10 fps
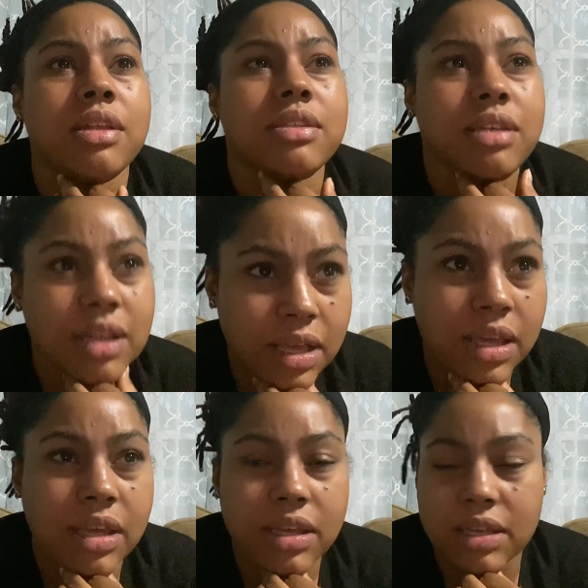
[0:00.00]

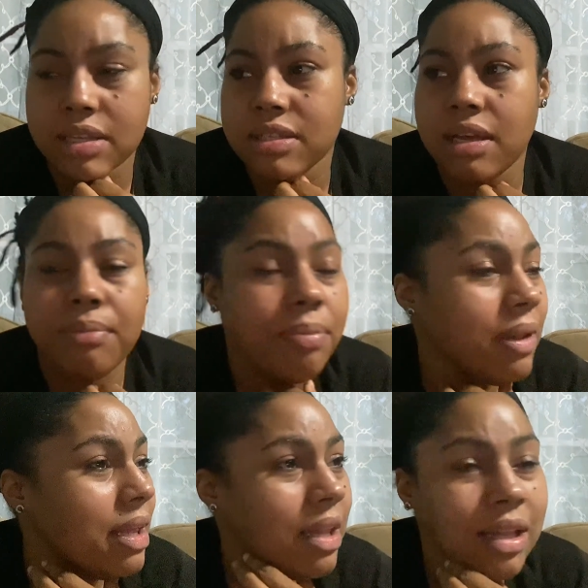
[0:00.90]
today is
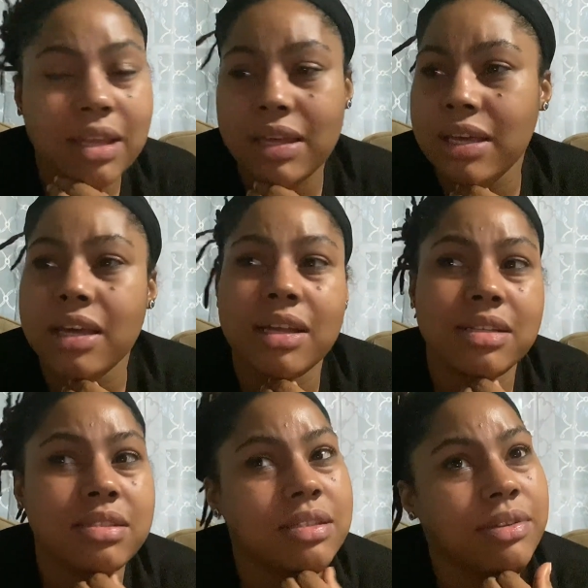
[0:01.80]
completely
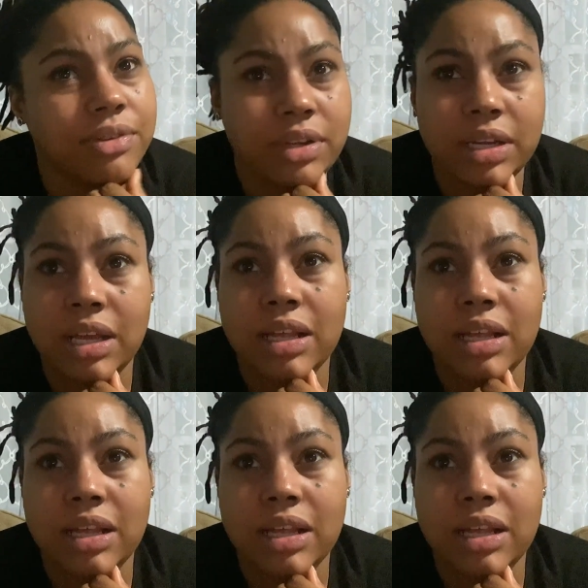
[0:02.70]
different.